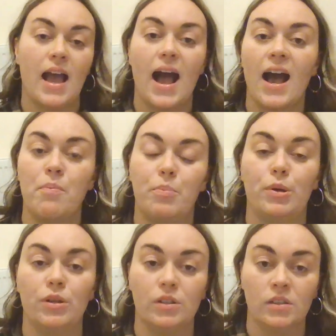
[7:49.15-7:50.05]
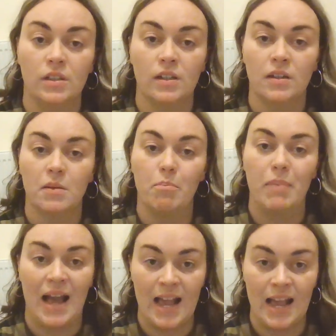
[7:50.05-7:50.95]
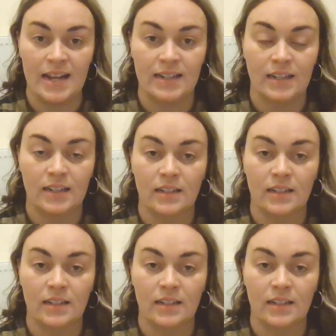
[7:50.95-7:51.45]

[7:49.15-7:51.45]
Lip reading: apple, pen,